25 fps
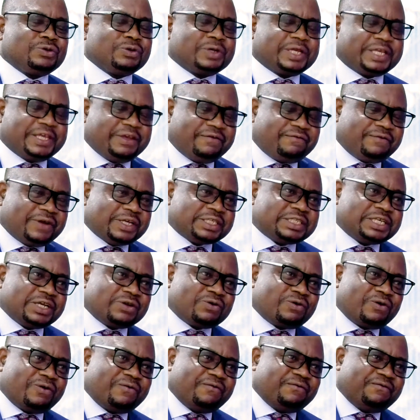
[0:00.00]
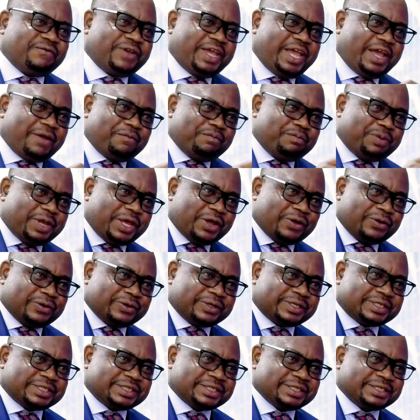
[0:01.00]
give us a conveyor
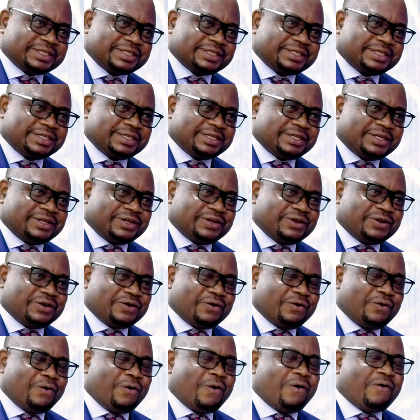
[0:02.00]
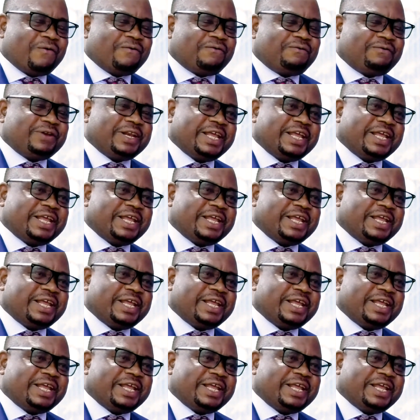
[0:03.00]
belt of